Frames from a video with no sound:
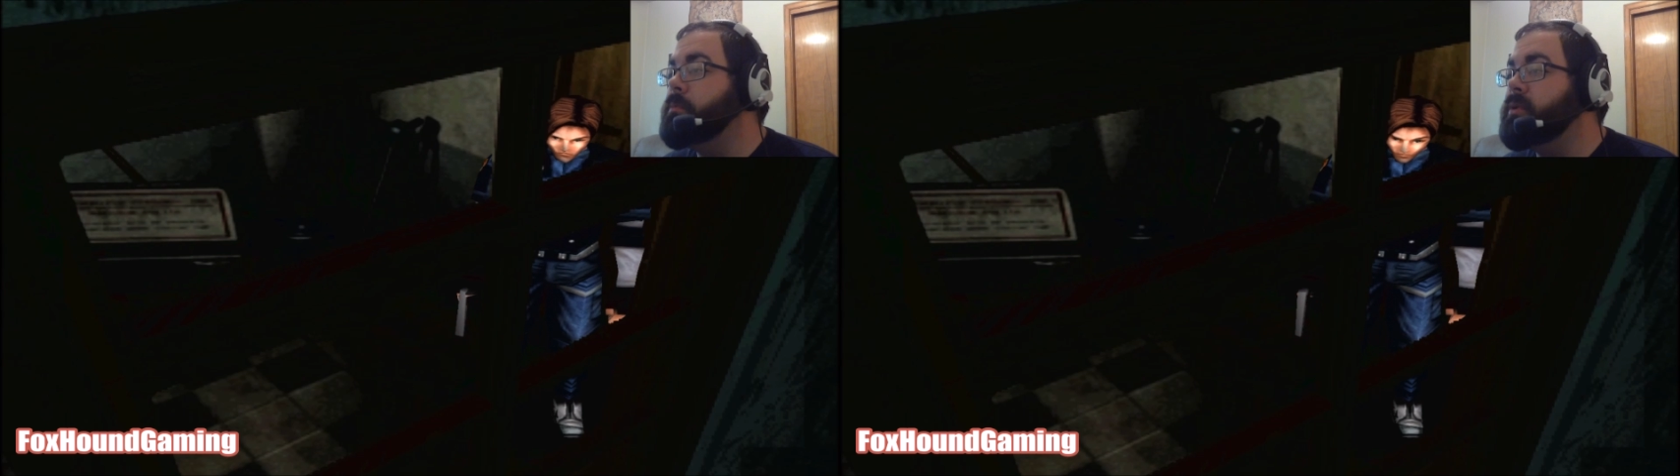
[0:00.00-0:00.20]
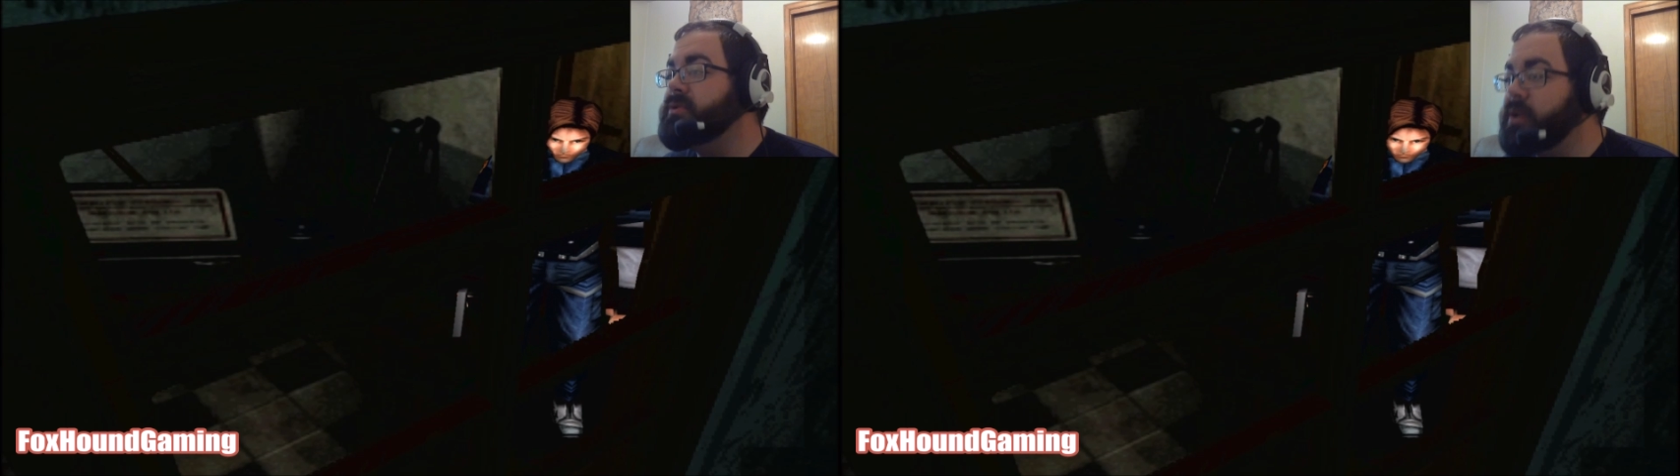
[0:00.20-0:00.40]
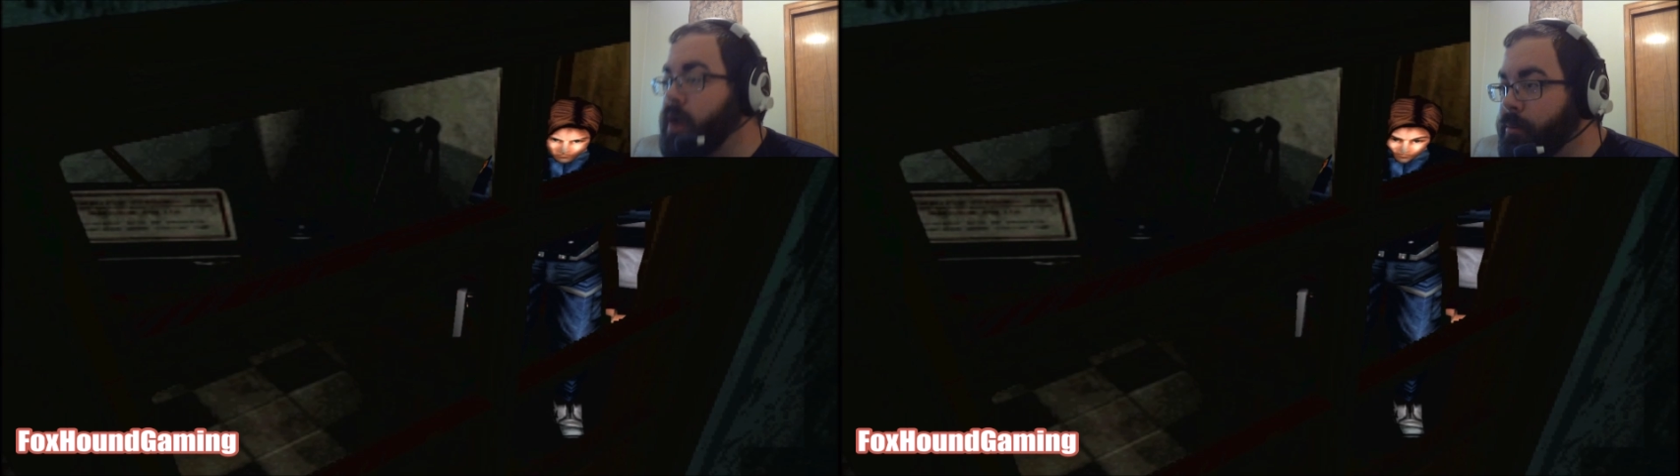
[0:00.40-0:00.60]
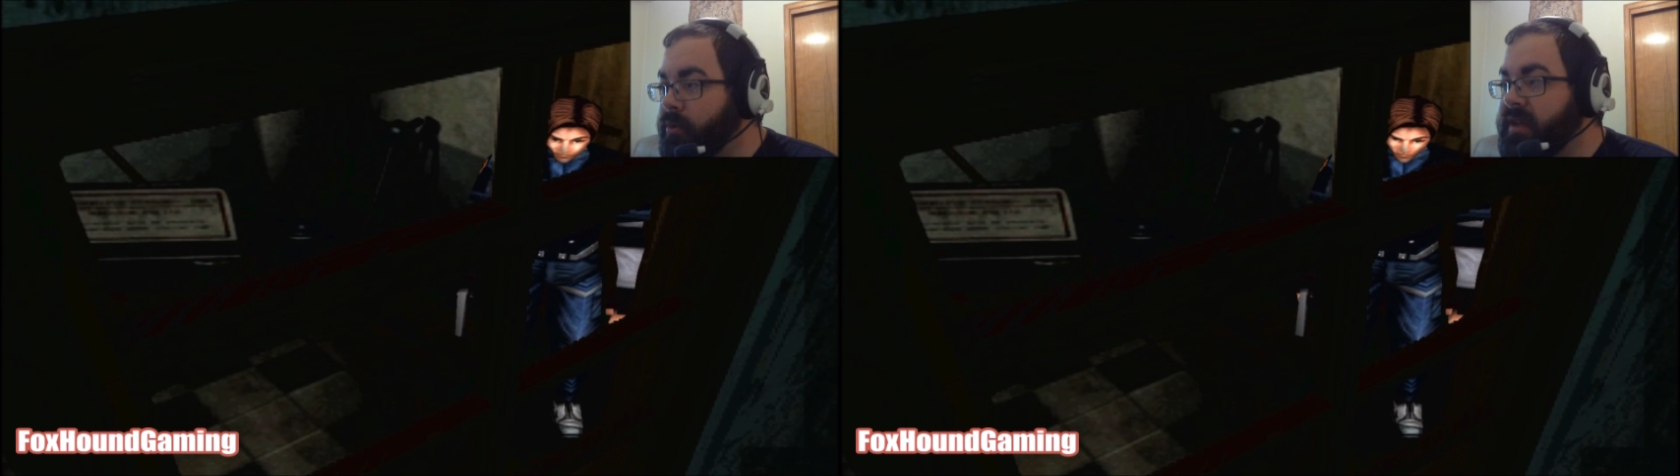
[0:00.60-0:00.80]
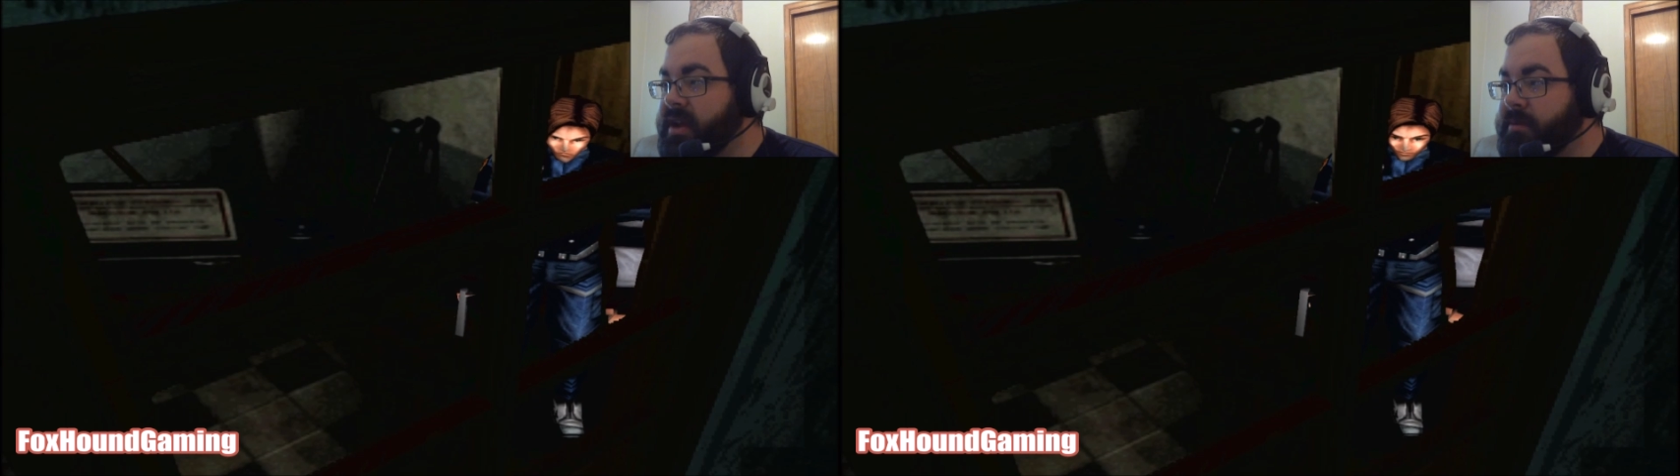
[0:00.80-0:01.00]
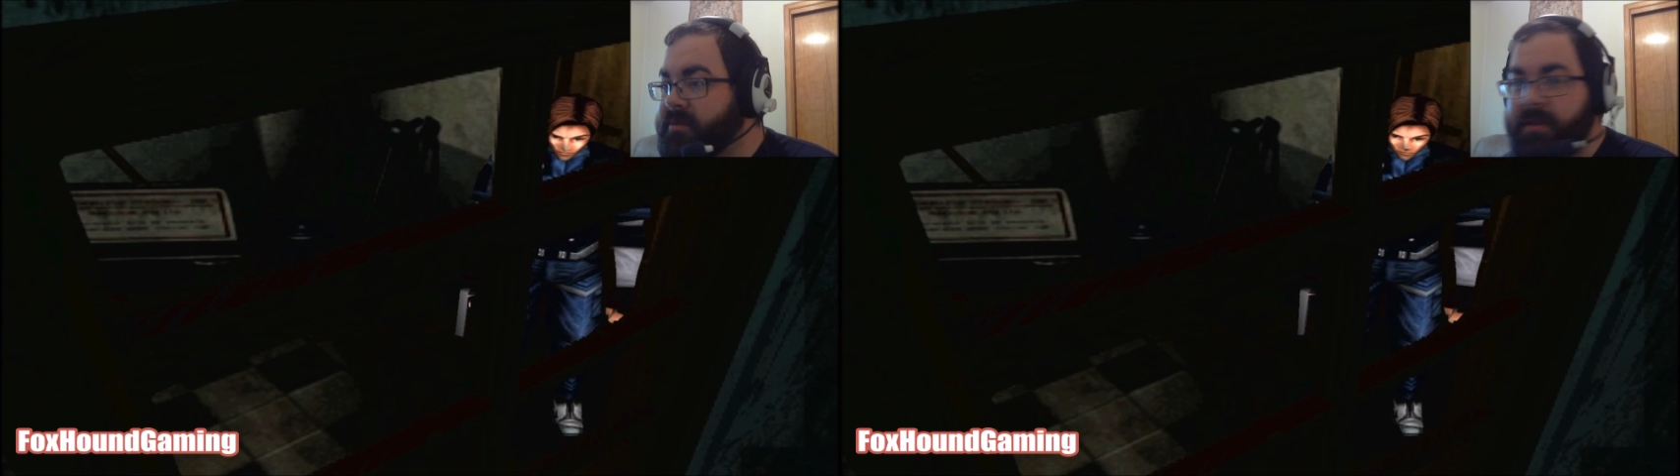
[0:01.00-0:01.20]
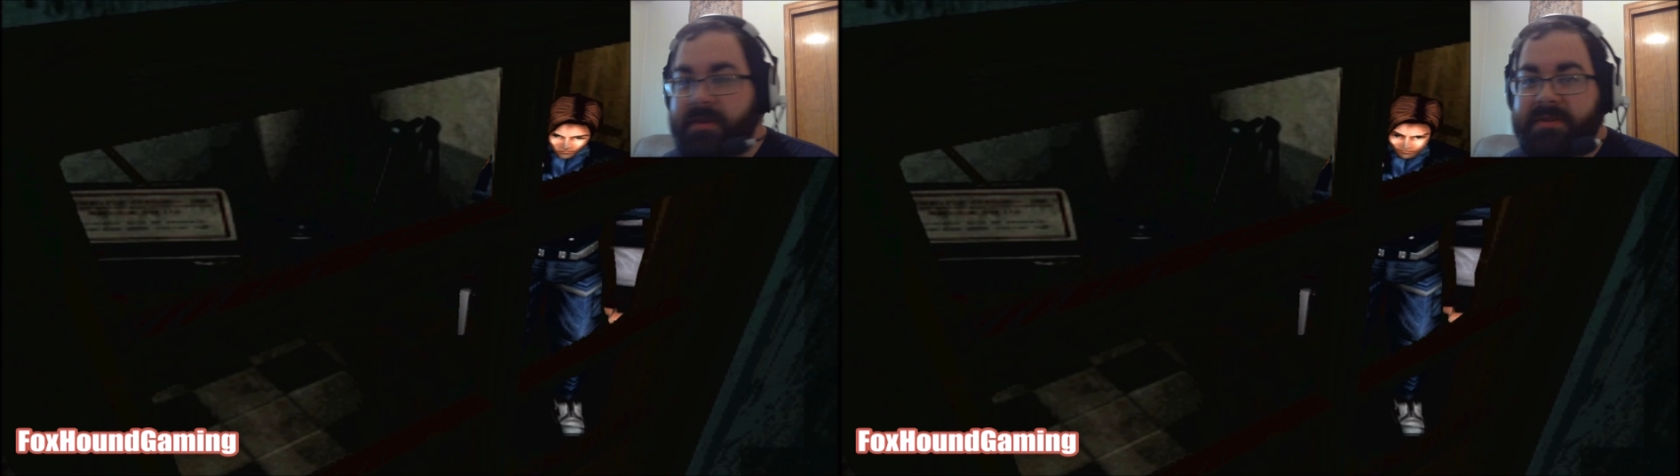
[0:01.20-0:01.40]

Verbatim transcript: there's a couple times they did